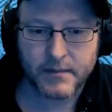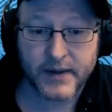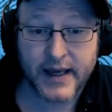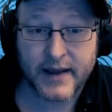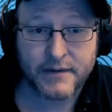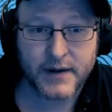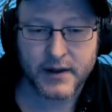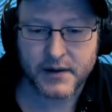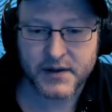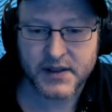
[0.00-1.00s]
Okay, that fear
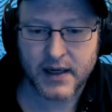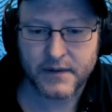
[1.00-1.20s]
card just gave